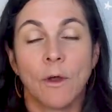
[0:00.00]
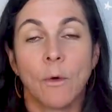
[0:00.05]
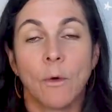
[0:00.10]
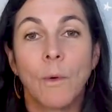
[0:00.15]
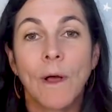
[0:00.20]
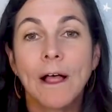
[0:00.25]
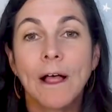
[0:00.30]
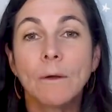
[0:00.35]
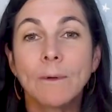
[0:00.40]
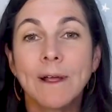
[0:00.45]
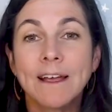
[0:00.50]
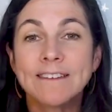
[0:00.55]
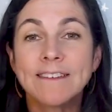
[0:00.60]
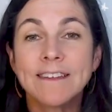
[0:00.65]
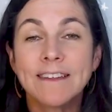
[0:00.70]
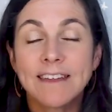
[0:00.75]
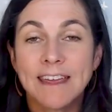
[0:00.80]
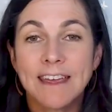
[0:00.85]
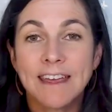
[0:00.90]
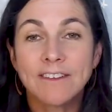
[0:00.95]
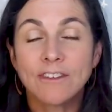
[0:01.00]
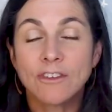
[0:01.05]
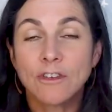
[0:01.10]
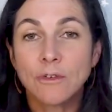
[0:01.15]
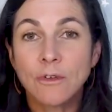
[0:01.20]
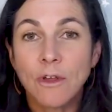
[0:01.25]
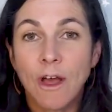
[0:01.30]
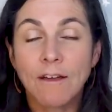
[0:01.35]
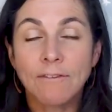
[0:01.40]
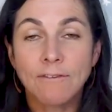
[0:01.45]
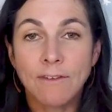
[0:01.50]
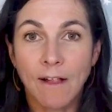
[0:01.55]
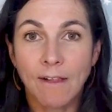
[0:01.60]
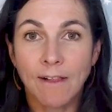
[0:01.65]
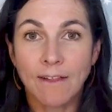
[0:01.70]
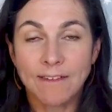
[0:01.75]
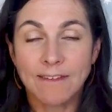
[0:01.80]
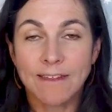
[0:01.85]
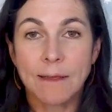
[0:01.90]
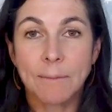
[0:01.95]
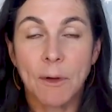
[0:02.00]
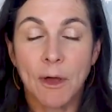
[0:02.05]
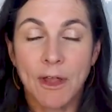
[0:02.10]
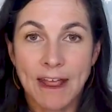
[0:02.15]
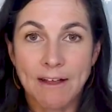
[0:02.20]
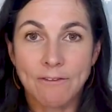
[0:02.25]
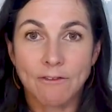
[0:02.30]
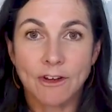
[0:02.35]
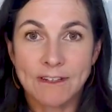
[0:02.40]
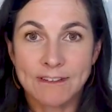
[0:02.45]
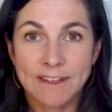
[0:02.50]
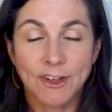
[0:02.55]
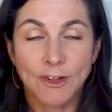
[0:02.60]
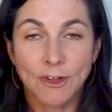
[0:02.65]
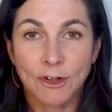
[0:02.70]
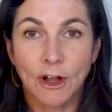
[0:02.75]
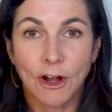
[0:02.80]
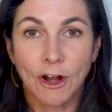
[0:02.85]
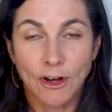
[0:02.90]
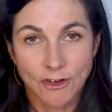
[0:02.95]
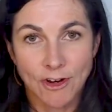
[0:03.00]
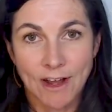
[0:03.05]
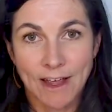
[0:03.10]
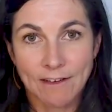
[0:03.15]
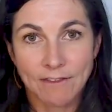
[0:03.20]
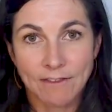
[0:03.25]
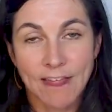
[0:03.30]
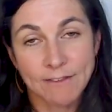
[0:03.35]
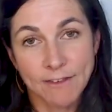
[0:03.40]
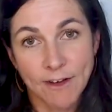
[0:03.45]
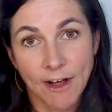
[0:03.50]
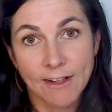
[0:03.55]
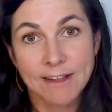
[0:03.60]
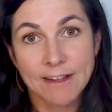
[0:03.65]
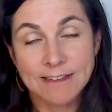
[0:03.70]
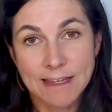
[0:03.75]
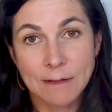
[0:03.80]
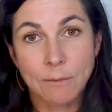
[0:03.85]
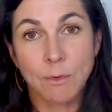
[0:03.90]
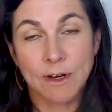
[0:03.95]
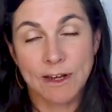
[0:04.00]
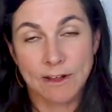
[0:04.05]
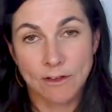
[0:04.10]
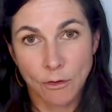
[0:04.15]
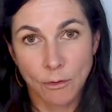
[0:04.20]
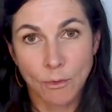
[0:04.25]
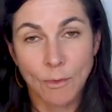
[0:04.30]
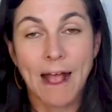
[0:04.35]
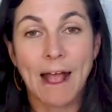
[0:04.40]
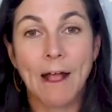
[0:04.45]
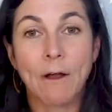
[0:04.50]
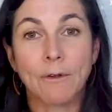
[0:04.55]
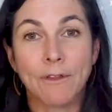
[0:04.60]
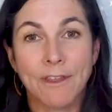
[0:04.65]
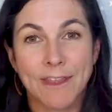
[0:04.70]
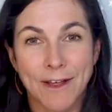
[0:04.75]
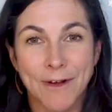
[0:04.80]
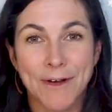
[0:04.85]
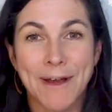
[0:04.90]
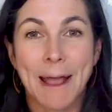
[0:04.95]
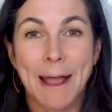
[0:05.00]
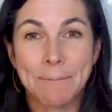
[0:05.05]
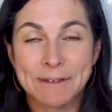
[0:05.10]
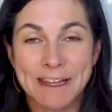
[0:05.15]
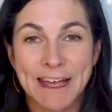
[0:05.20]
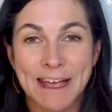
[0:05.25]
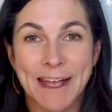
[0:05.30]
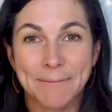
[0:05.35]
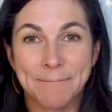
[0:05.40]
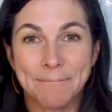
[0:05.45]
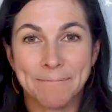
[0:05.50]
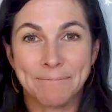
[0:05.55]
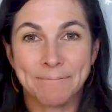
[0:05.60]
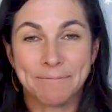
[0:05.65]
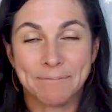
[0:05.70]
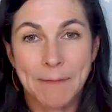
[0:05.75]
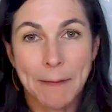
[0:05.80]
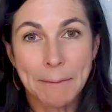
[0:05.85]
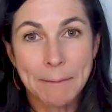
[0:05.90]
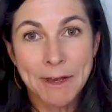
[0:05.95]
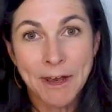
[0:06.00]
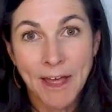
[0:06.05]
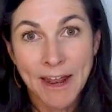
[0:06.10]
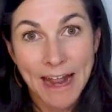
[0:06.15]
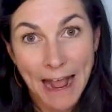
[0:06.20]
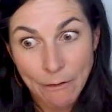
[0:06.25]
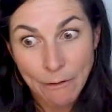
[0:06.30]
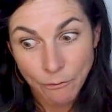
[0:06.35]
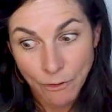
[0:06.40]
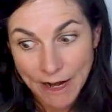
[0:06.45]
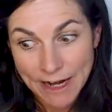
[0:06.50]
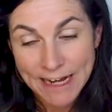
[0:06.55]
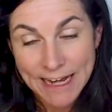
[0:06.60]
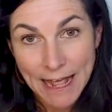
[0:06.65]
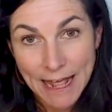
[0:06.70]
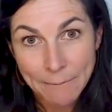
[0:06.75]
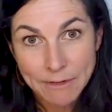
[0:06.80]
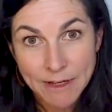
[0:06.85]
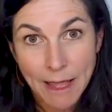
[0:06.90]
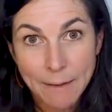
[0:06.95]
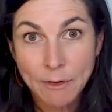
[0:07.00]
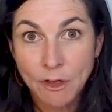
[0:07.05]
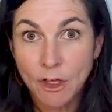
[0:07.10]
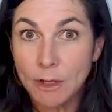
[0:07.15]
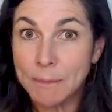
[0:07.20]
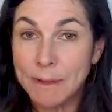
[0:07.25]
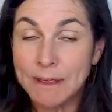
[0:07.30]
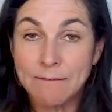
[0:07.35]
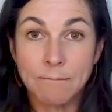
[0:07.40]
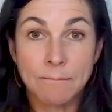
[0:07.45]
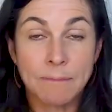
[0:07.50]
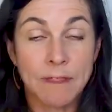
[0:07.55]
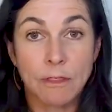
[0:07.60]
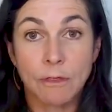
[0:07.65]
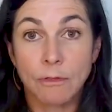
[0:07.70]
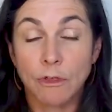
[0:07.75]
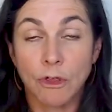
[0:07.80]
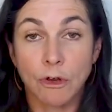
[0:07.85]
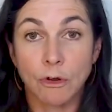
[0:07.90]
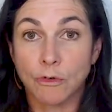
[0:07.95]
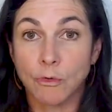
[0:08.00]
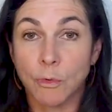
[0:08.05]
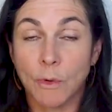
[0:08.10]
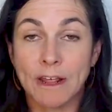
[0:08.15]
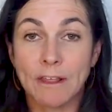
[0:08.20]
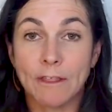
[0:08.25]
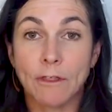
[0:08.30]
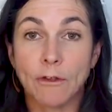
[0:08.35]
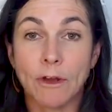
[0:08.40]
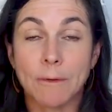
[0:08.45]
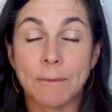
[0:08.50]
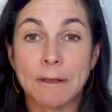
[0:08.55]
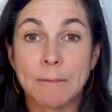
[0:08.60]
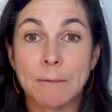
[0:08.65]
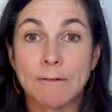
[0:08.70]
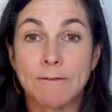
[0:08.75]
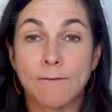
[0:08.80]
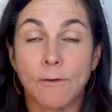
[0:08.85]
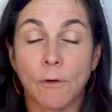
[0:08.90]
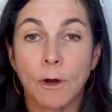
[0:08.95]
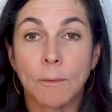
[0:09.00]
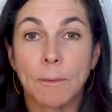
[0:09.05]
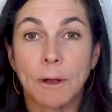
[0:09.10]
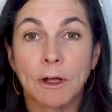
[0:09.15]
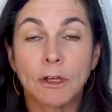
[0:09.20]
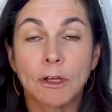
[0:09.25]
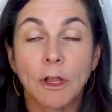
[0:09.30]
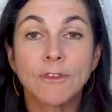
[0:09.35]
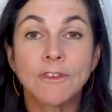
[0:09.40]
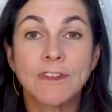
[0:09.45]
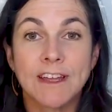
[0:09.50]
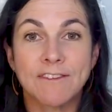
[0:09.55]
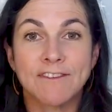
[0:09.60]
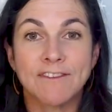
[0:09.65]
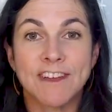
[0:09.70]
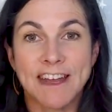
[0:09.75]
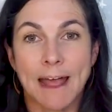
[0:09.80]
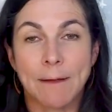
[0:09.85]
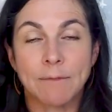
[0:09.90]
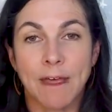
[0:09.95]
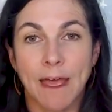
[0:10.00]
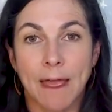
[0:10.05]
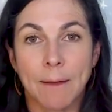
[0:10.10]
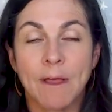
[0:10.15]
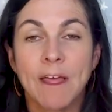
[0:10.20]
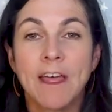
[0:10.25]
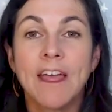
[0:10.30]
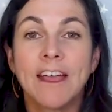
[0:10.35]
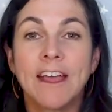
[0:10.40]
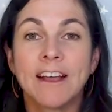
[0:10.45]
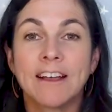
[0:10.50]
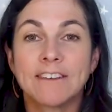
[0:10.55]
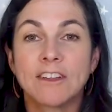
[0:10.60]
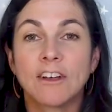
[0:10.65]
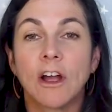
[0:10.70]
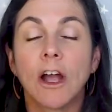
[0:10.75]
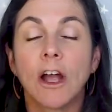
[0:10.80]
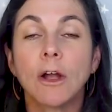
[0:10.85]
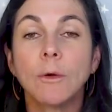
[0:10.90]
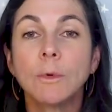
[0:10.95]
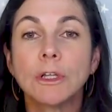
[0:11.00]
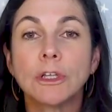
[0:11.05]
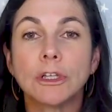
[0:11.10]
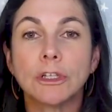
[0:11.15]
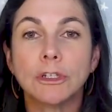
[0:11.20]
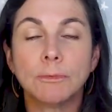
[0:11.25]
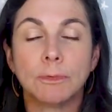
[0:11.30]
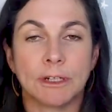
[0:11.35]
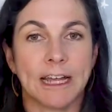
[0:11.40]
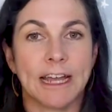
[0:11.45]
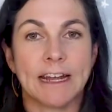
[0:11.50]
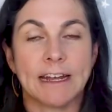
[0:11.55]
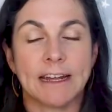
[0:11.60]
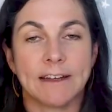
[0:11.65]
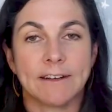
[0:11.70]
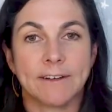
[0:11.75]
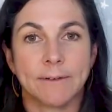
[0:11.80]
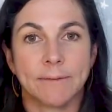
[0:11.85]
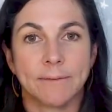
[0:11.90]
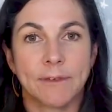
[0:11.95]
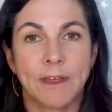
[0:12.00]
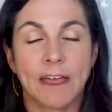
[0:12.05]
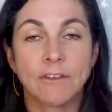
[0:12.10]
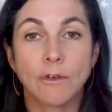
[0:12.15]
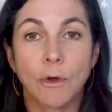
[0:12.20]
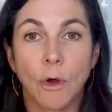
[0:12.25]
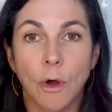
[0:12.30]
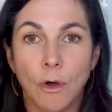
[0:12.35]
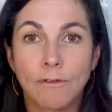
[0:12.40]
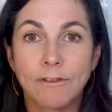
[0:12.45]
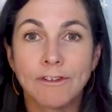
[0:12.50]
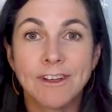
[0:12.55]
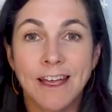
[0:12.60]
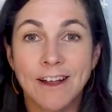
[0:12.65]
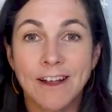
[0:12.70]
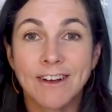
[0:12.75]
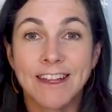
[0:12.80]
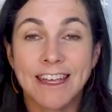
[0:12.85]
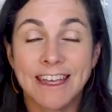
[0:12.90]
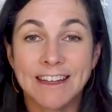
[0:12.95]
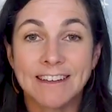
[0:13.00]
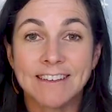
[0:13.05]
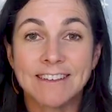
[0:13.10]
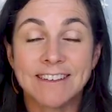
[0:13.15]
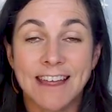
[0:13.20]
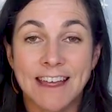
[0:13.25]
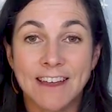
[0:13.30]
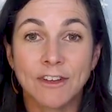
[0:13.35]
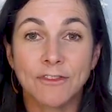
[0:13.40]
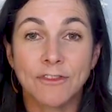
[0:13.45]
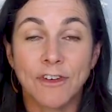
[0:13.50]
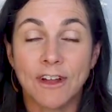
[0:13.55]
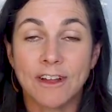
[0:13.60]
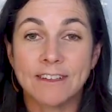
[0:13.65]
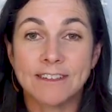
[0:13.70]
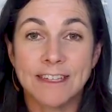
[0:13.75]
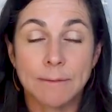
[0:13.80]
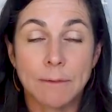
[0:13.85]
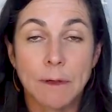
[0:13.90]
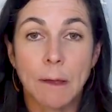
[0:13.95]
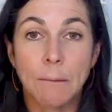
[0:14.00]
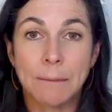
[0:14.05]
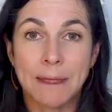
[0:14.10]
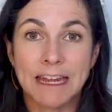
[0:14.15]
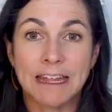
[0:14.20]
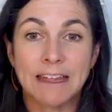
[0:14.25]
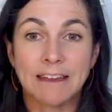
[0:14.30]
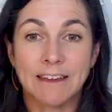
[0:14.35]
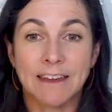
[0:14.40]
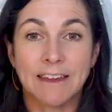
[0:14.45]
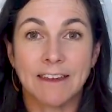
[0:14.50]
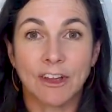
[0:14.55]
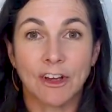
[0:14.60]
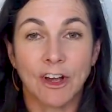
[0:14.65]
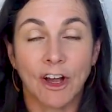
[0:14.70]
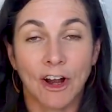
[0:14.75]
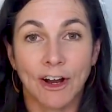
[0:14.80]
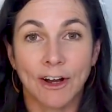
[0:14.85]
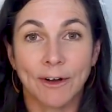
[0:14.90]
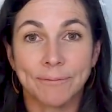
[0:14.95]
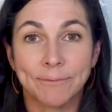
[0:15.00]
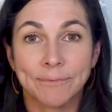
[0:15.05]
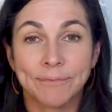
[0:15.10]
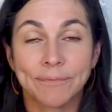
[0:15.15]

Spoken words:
Well-rested kids do not fall asleep on every single car drive. They fall asleep when it's around their nap time. Maybe not right at nap time. It could even be, 20 to 30 minutes before, but close enough to nap time because the car will lubricate it. Okay, so overtired kids tend to fall asleep immediately in the car.